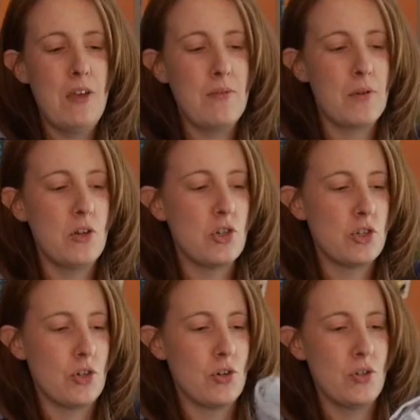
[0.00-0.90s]
favorite
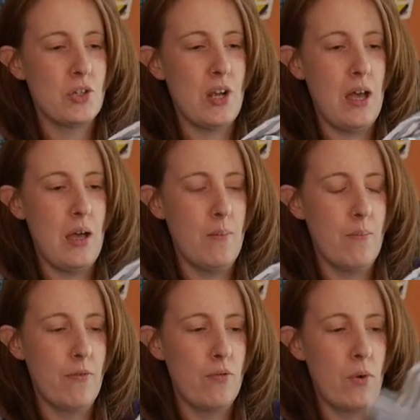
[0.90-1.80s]
shirt
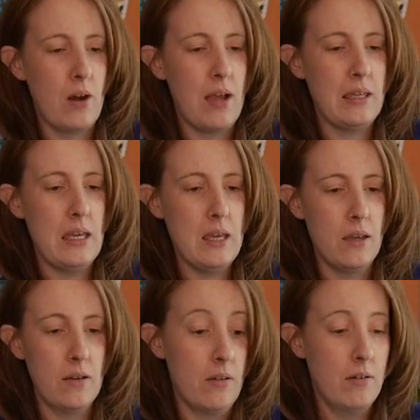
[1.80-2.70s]
for
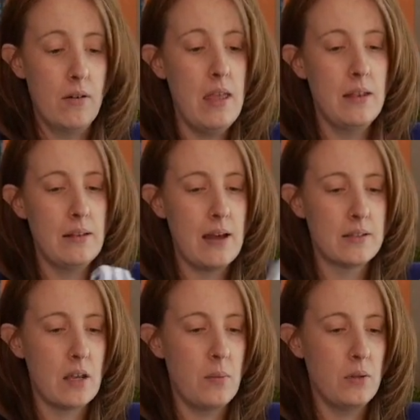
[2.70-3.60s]
hiking in the
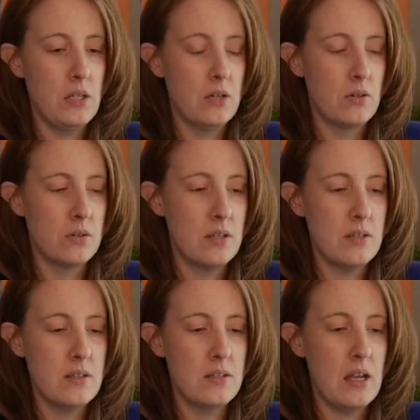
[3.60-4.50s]
last couple of years. This
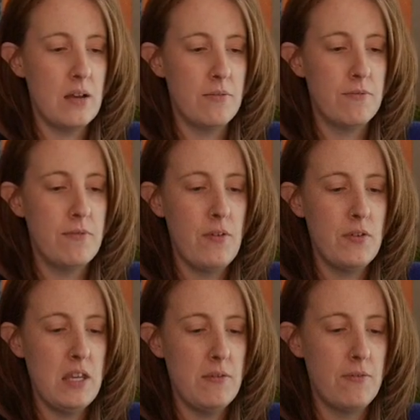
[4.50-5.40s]
is a
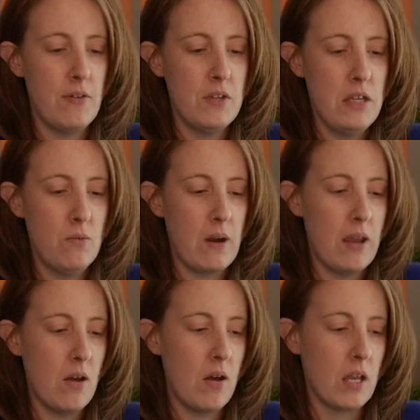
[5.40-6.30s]
50-50
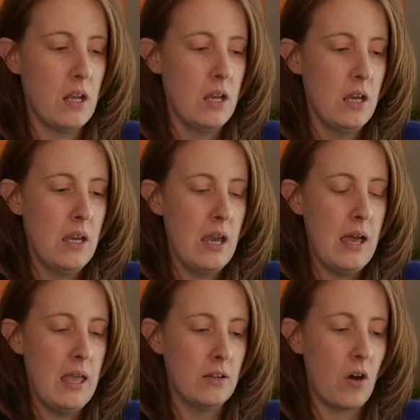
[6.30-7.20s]
rayon
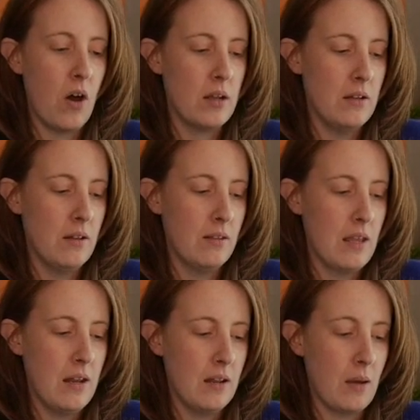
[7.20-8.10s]
and cotton
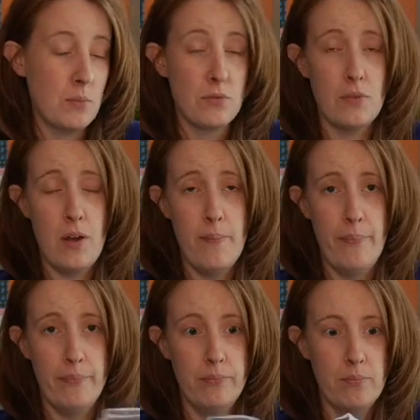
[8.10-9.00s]
that comes
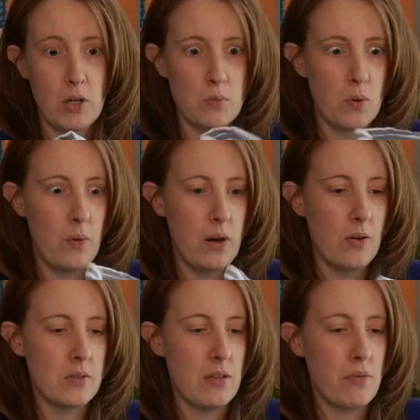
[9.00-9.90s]
from Mark's Work Warehouse. I